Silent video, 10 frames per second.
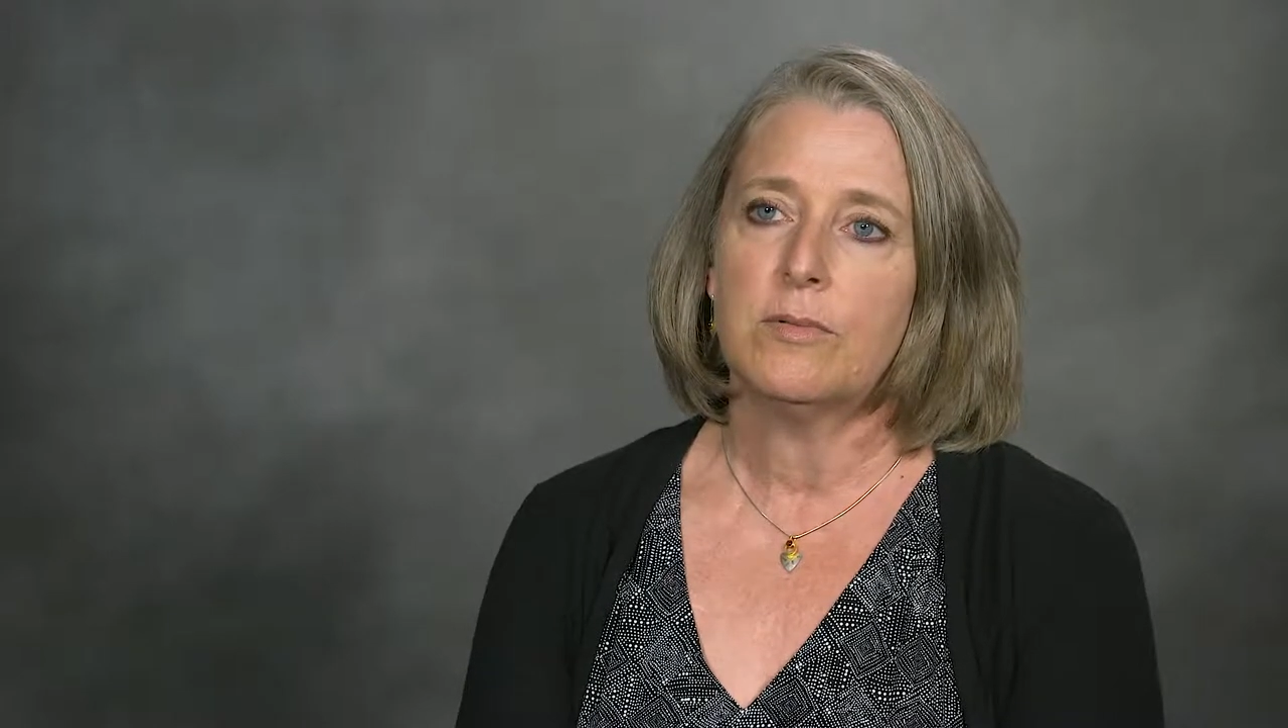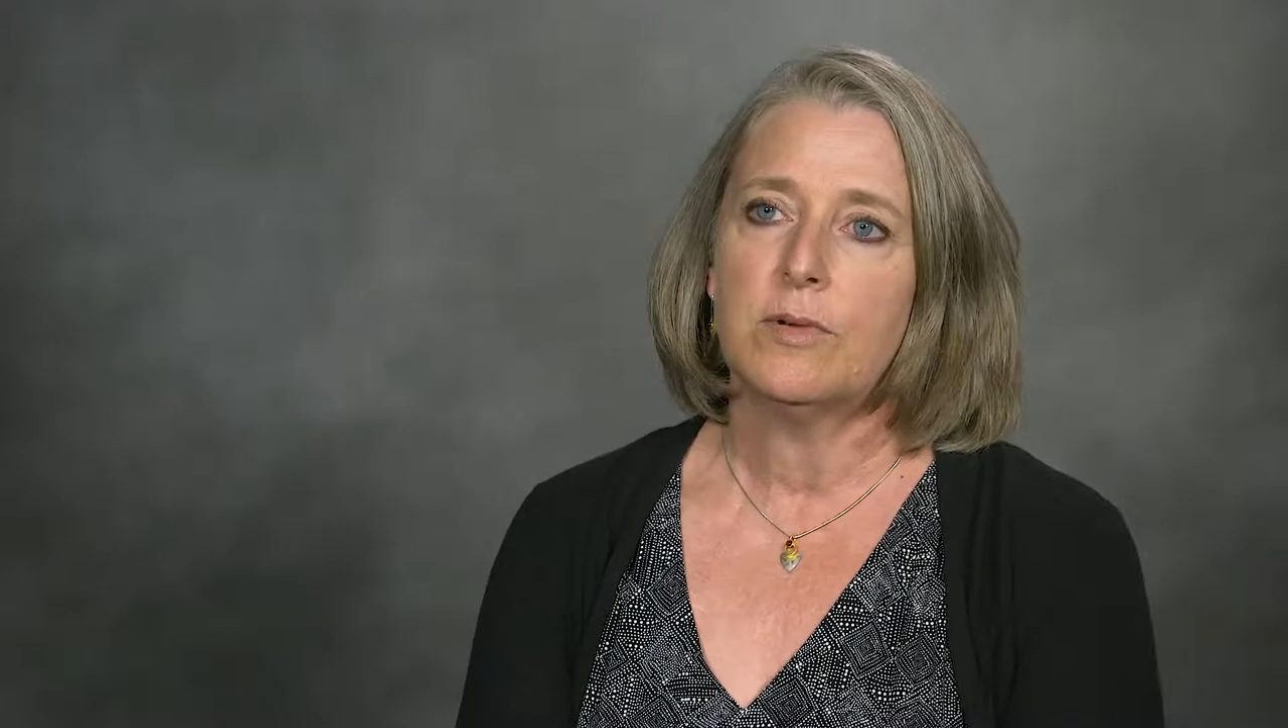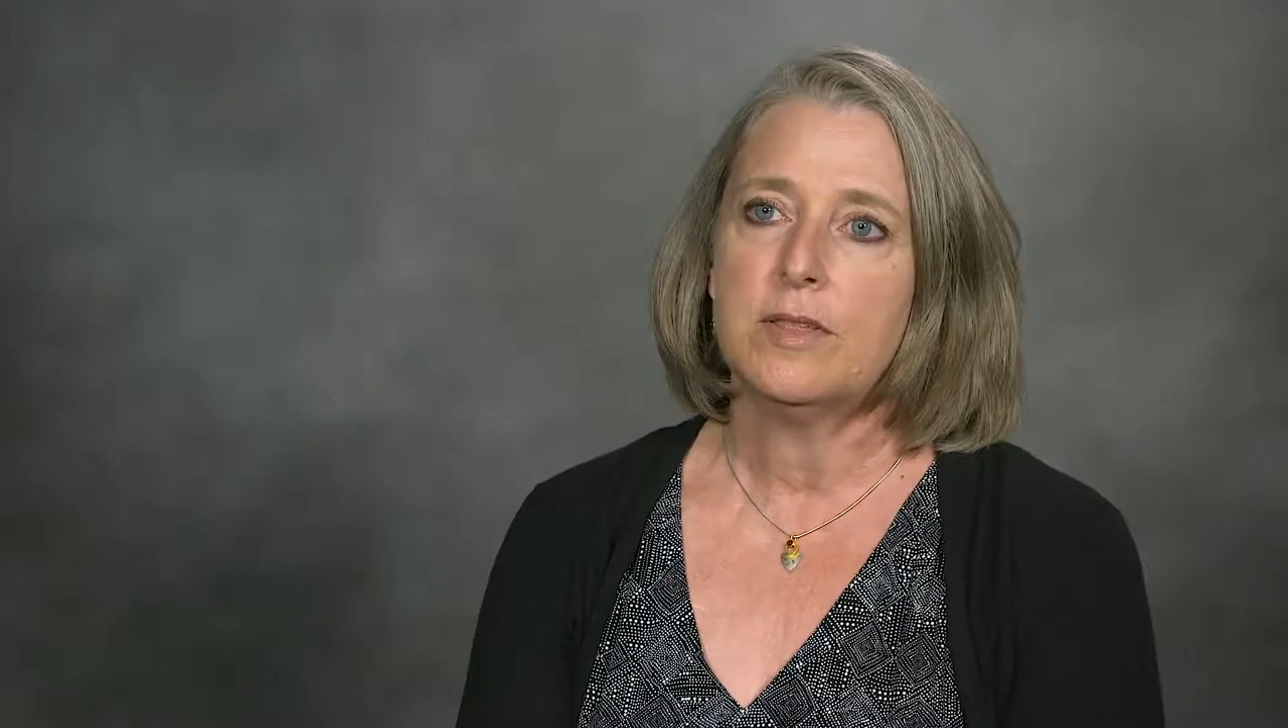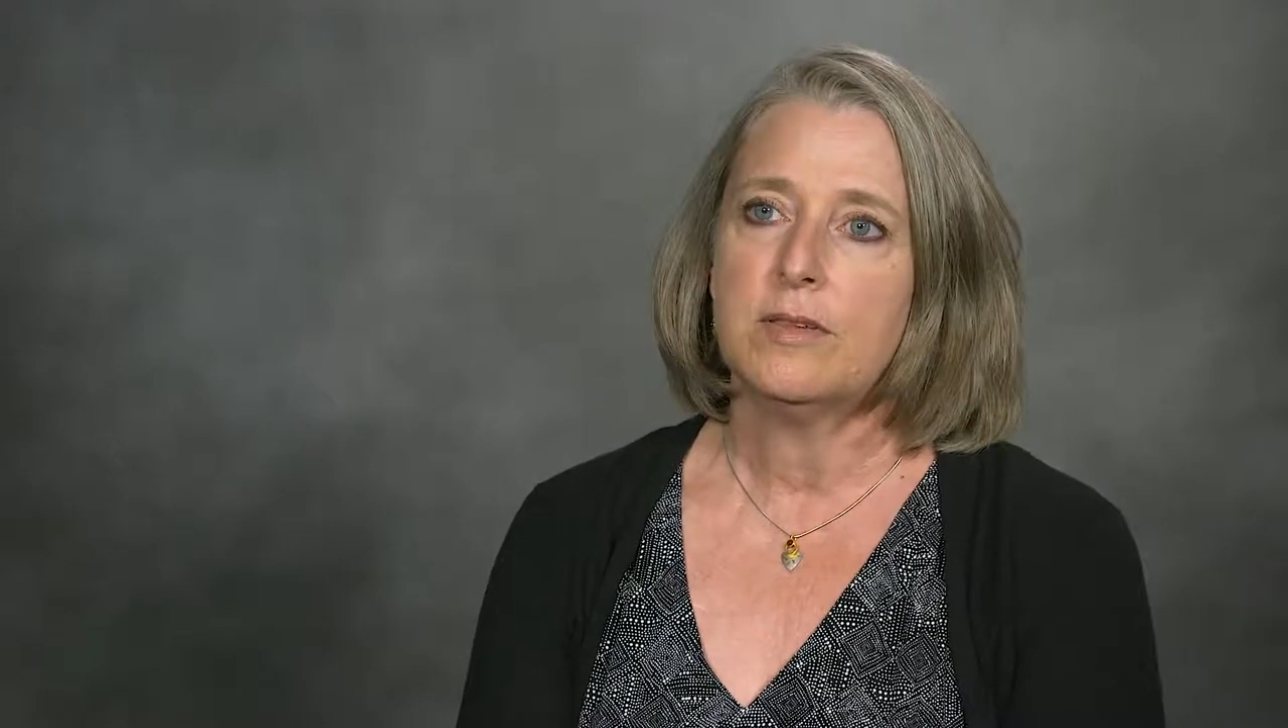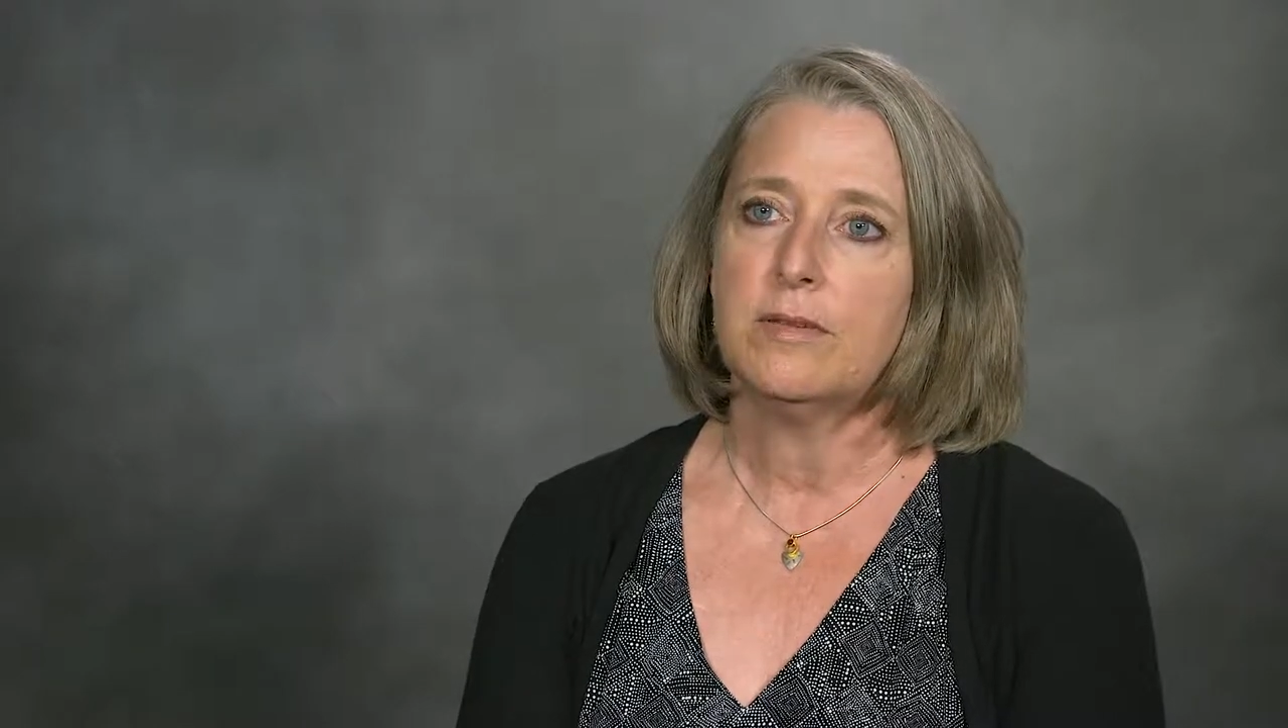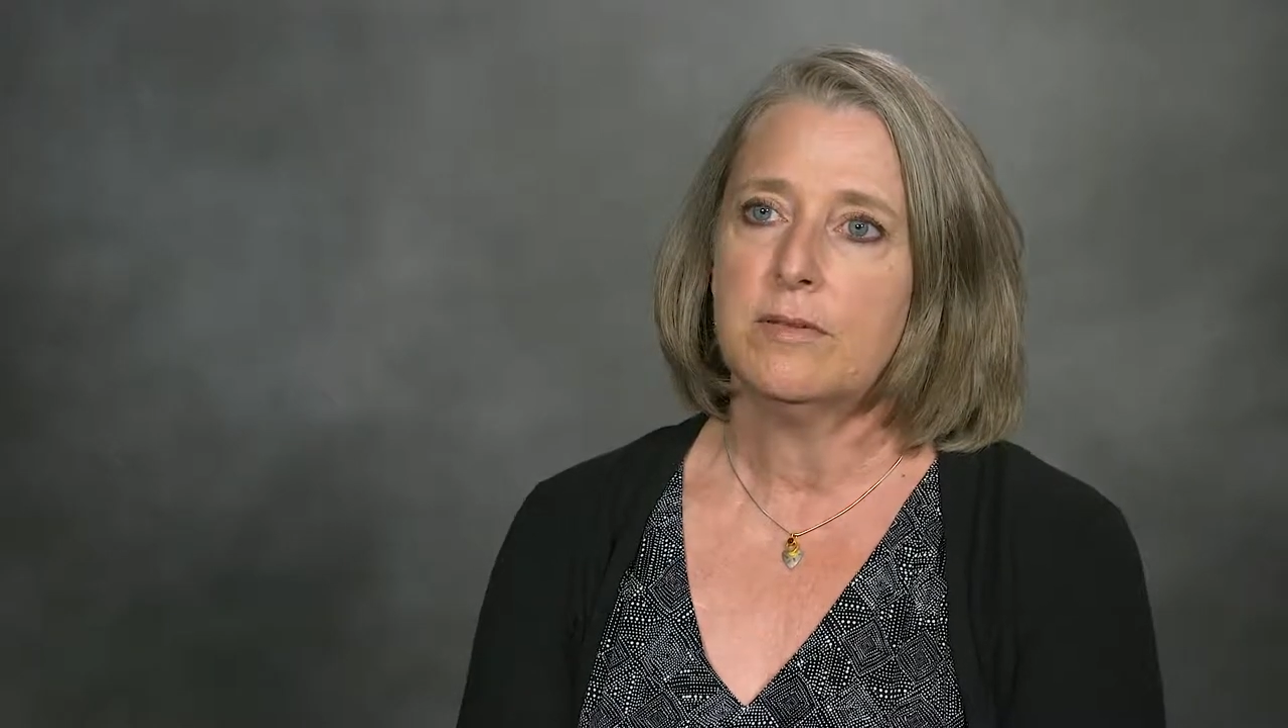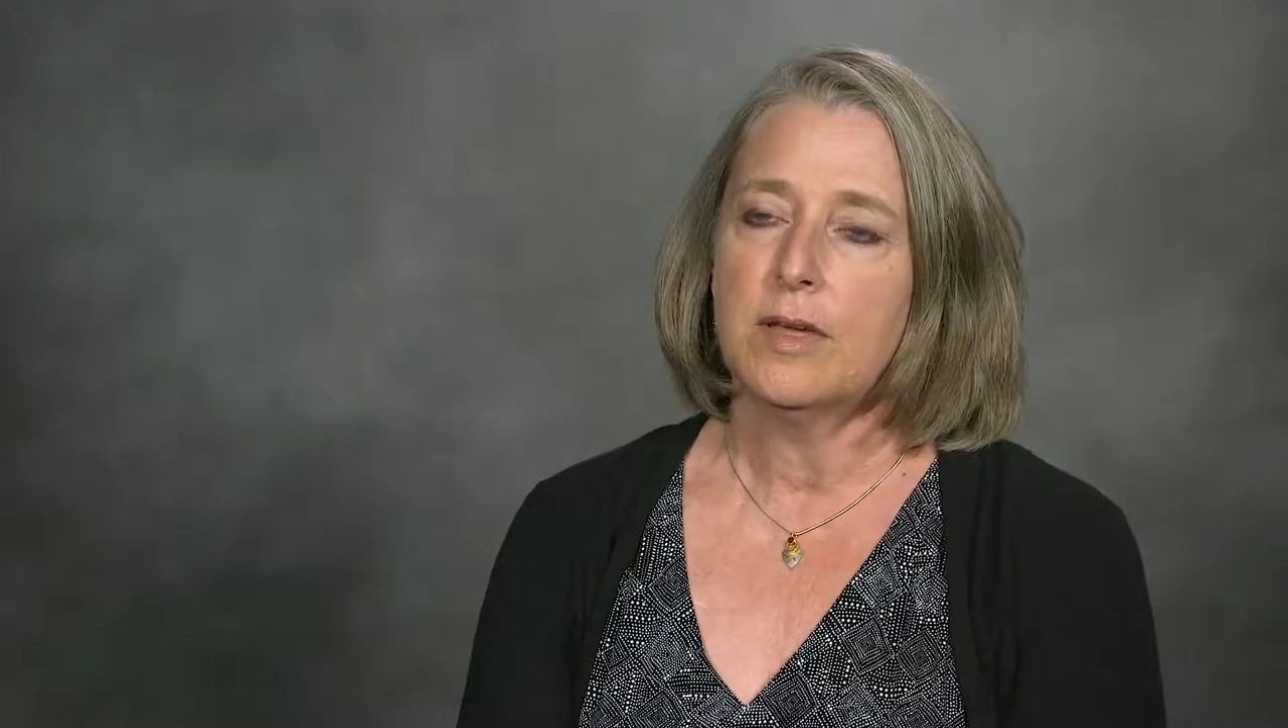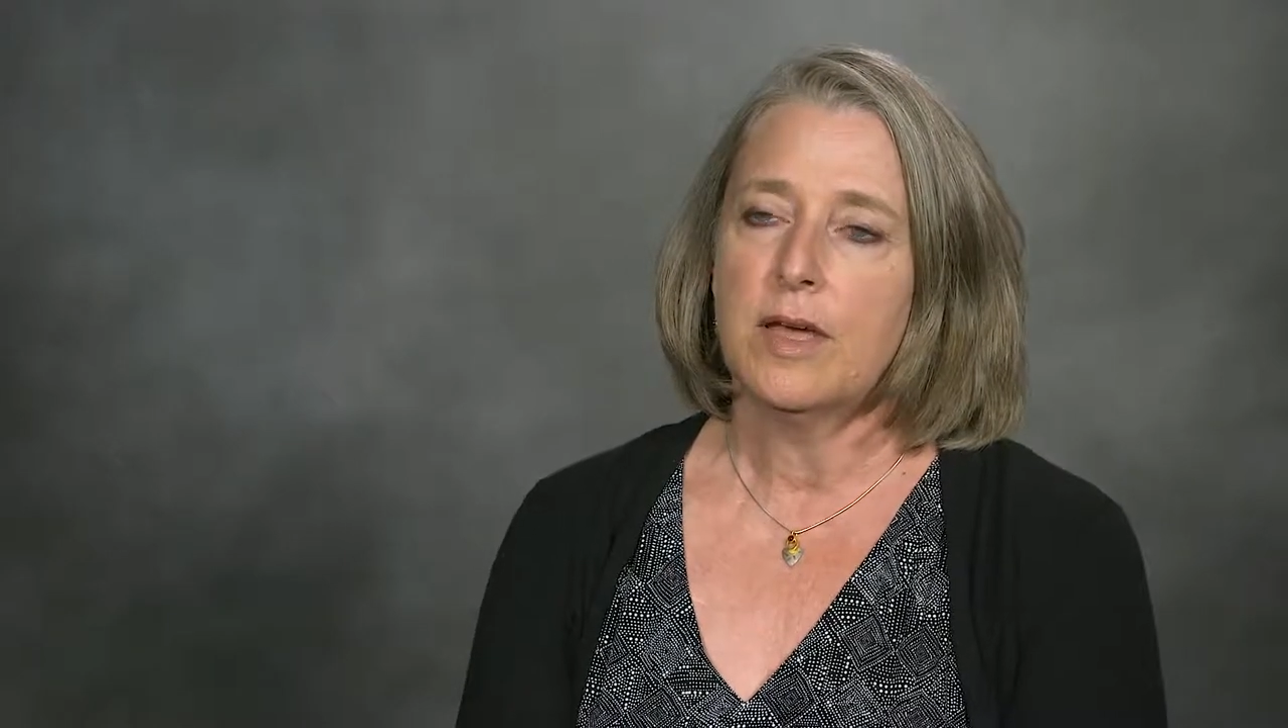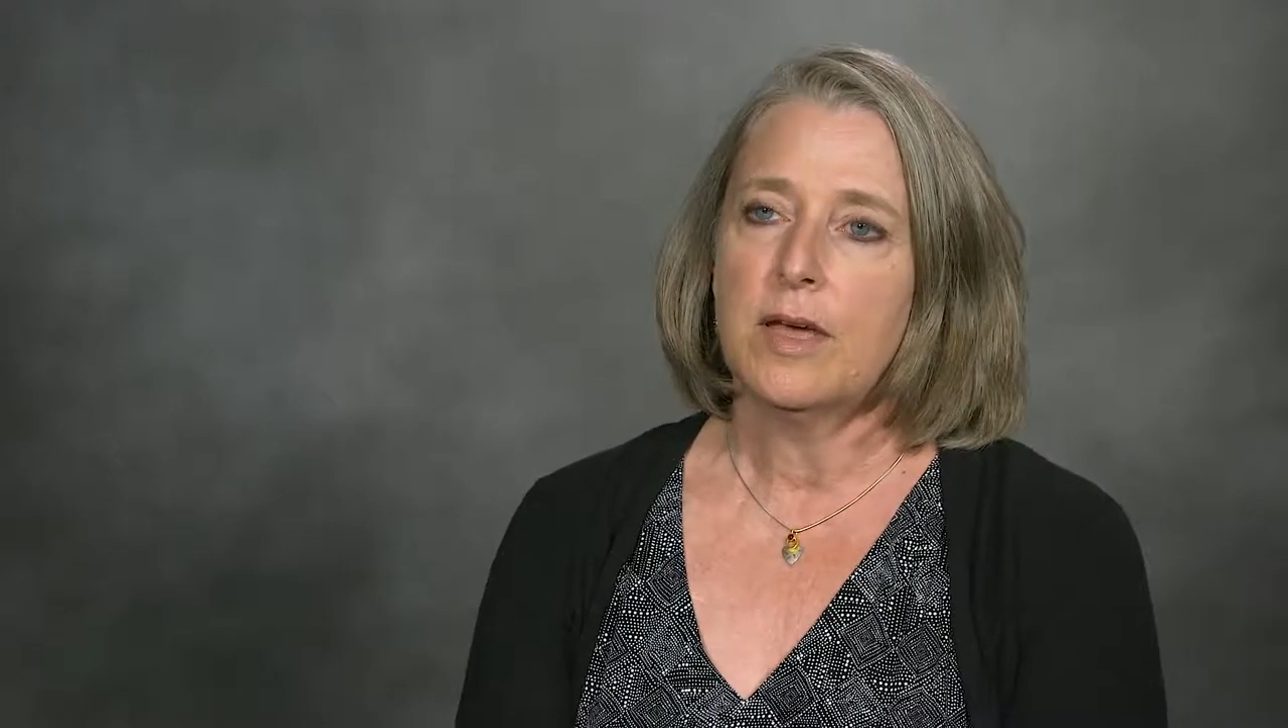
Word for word: reason